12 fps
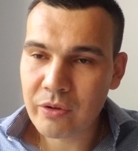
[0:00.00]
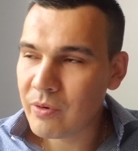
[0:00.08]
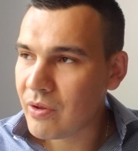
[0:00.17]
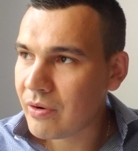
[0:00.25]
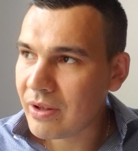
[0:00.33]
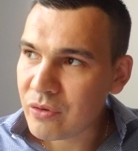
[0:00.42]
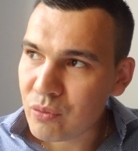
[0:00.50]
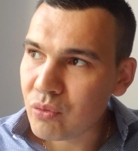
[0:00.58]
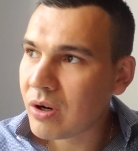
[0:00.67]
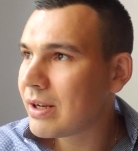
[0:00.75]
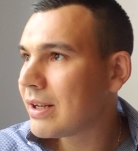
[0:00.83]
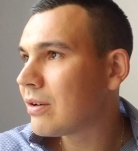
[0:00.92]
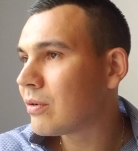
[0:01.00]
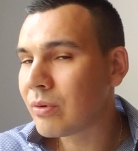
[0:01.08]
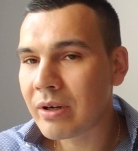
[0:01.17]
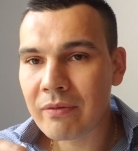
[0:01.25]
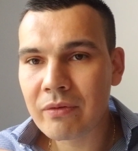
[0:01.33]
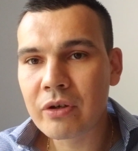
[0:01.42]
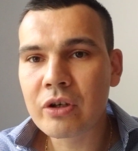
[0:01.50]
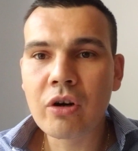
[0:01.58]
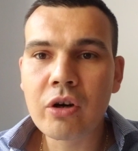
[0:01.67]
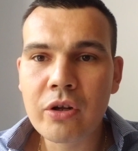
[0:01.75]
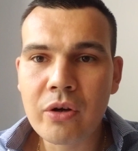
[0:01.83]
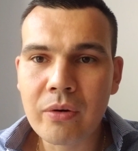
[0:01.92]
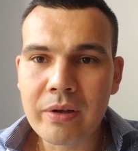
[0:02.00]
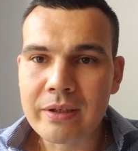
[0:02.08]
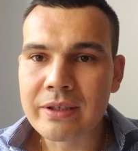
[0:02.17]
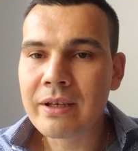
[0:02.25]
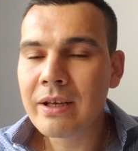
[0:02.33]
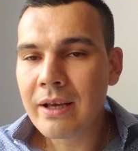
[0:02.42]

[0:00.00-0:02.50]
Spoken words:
or whether that's running or whatever your cardio is.